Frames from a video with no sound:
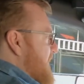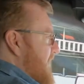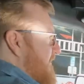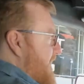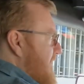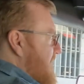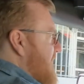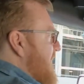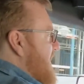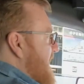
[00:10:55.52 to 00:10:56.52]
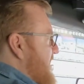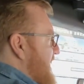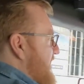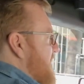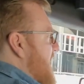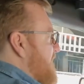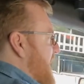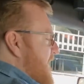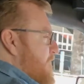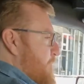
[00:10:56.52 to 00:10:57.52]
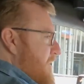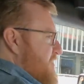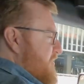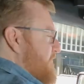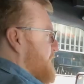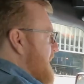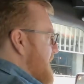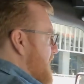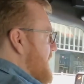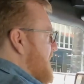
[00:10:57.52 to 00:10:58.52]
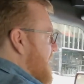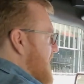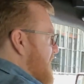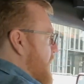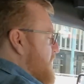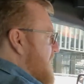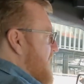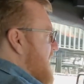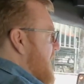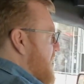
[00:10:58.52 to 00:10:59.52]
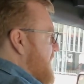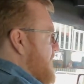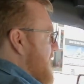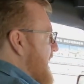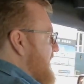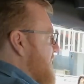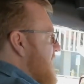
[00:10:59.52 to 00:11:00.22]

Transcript: that does is, instead of air pressure being the only thing that's holding the tires in place,